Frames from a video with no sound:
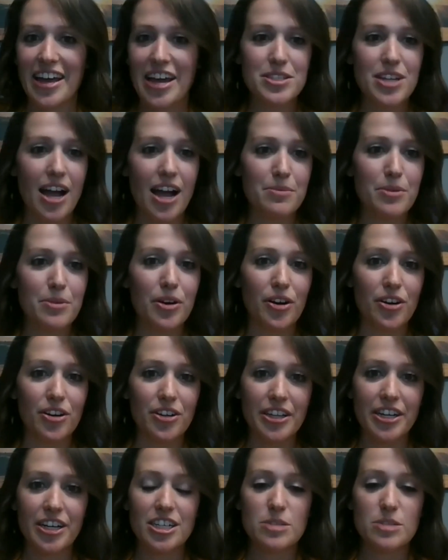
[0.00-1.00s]
was talking about
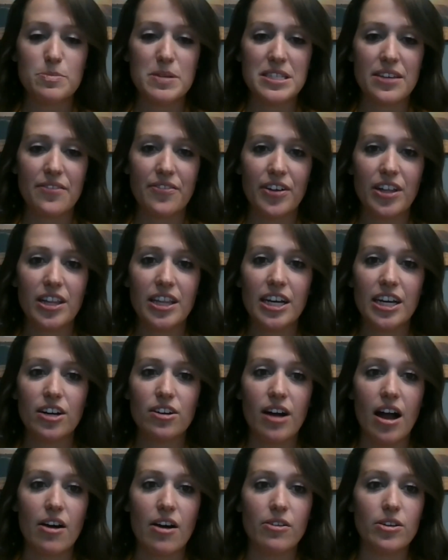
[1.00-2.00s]
earlier, specifically
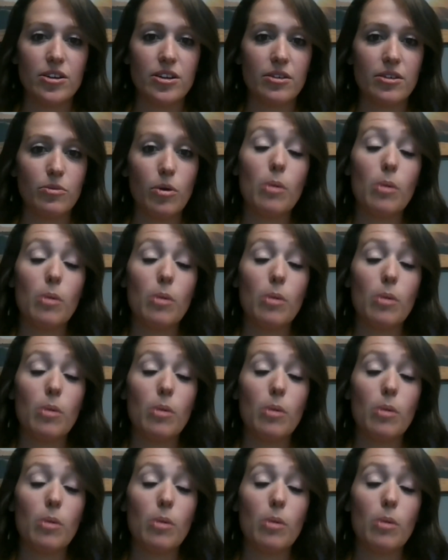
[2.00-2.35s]
around,